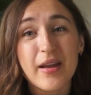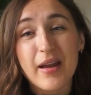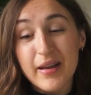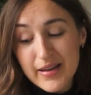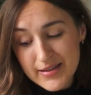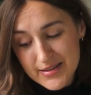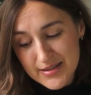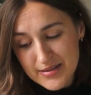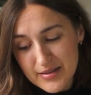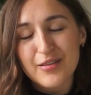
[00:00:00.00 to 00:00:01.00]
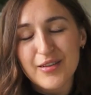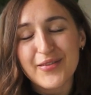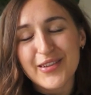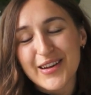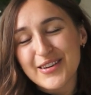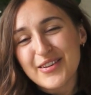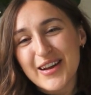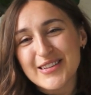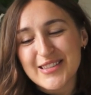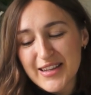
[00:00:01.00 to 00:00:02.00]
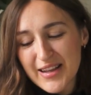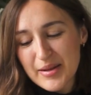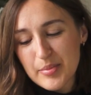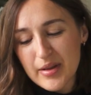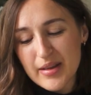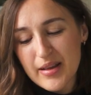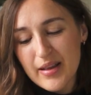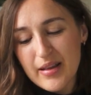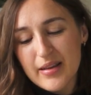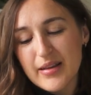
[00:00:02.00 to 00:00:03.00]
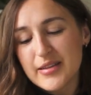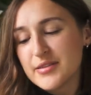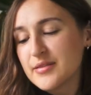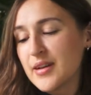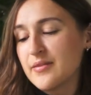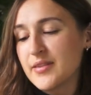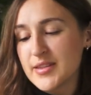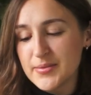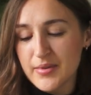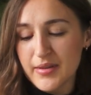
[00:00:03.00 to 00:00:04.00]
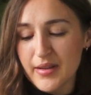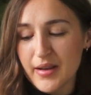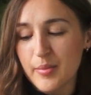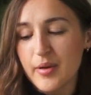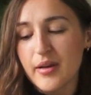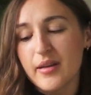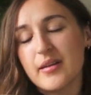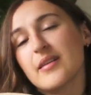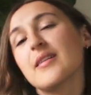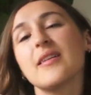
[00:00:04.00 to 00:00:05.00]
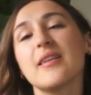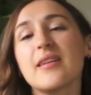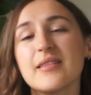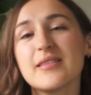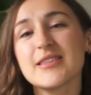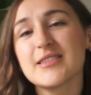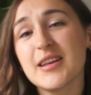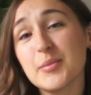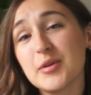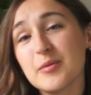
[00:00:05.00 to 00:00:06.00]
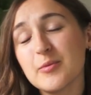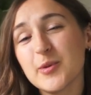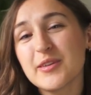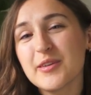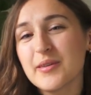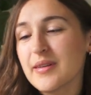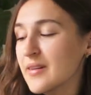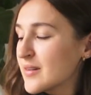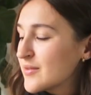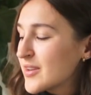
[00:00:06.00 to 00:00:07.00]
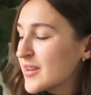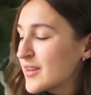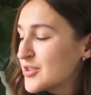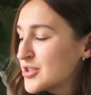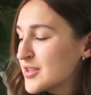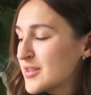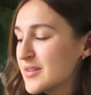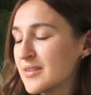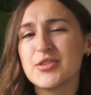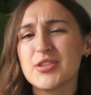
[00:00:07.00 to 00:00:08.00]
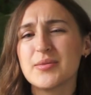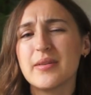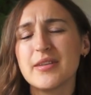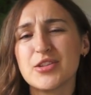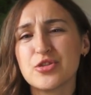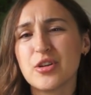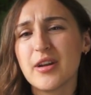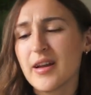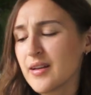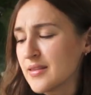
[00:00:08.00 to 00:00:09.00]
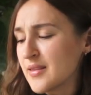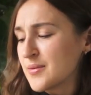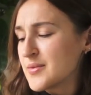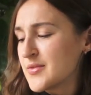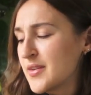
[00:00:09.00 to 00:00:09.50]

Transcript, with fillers: hats. I don't have a lot of hats again but I do have this one that I bought the summer when we were going on vacation. I just wanted a straw hat that was